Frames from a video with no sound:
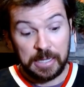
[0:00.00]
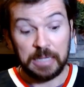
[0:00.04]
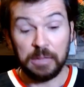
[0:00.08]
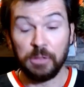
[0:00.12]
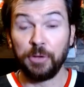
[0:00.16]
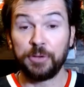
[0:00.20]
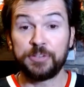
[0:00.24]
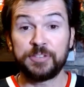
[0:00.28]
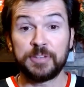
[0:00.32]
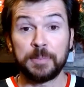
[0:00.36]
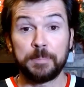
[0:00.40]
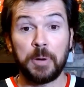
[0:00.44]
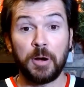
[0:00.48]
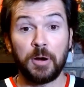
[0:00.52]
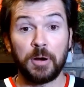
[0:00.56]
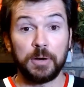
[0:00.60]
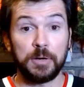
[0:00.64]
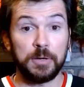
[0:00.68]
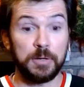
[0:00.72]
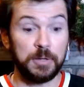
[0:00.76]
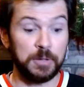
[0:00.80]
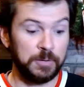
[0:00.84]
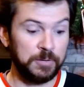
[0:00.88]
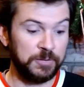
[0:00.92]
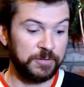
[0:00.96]
He looks the
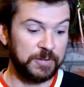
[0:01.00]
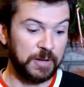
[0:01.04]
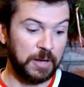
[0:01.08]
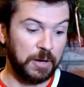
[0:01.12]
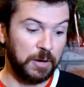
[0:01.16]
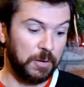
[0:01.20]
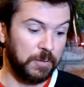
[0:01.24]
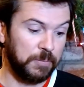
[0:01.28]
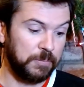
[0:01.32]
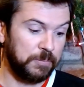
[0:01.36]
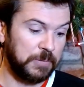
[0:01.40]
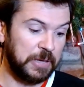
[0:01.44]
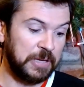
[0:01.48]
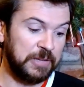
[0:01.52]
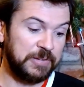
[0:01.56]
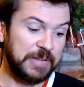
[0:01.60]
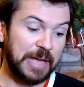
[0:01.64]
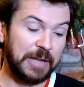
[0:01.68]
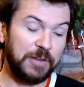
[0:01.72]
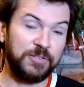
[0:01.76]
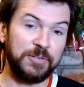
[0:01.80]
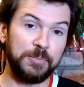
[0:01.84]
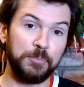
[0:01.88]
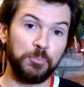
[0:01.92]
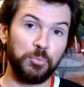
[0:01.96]
part, dude. So he's
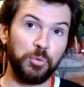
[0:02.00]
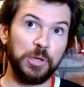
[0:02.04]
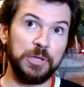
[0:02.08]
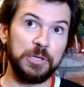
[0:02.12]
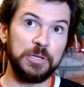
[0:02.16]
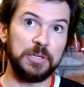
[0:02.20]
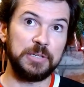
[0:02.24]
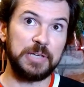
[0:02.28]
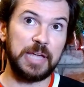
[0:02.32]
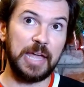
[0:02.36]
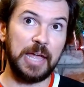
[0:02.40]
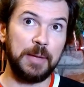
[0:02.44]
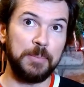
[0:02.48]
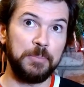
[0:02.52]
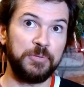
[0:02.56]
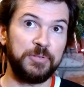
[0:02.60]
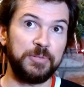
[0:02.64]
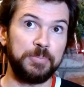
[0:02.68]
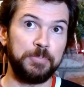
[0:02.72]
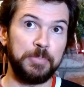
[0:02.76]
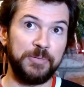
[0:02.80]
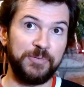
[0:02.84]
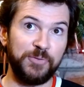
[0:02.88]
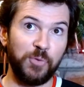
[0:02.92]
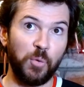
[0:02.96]
had some really good
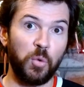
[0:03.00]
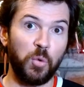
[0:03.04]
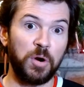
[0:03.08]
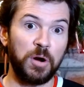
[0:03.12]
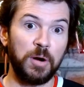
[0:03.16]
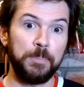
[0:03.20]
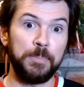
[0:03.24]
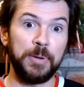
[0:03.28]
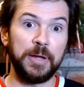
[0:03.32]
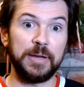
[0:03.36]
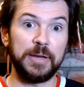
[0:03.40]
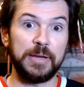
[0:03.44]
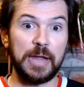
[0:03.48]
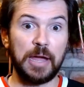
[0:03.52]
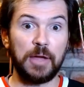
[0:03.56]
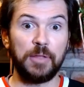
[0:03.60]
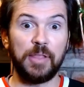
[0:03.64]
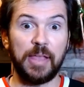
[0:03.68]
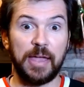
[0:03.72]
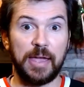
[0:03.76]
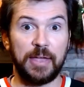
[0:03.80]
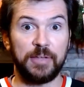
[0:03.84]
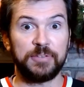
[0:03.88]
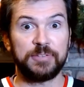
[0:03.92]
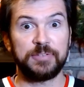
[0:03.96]
games before, but now
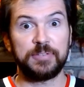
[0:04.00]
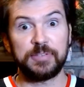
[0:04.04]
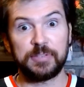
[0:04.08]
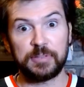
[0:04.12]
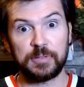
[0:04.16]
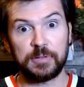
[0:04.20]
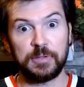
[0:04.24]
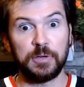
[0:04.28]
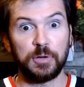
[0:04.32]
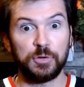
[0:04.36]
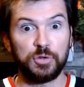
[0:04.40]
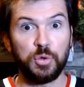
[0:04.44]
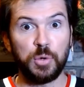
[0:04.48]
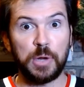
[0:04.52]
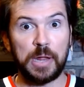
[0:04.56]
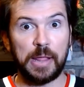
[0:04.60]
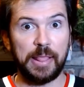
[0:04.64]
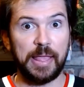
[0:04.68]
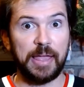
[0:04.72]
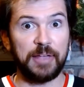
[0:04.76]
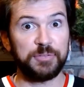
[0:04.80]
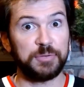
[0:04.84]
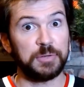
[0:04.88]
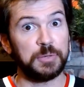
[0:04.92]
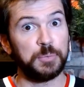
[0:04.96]
2 out of the
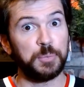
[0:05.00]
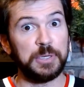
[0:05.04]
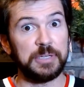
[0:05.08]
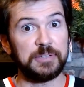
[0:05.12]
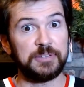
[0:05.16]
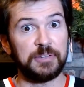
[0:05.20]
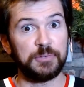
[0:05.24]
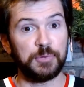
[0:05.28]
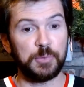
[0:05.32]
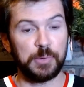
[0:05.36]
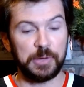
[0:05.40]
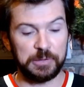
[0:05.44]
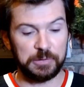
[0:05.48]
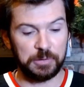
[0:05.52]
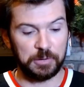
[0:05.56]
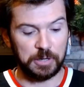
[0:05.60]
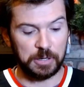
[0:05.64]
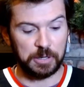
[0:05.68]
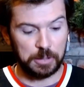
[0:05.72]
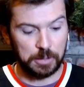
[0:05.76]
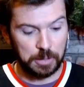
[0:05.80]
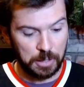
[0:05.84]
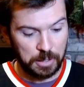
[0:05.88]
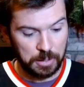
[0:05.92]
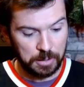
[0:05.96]
last 3 weeks, he's really
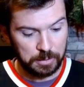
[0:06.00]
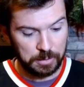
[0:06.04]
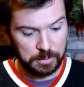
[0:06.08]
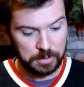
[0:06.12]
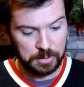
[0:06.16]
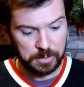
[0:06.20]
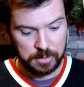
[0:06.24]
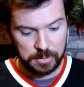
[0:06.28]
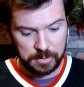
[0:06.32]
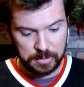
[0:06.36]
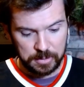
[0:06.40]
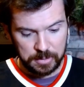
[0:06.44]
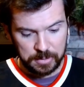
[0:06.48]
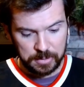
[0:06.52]
turning it on.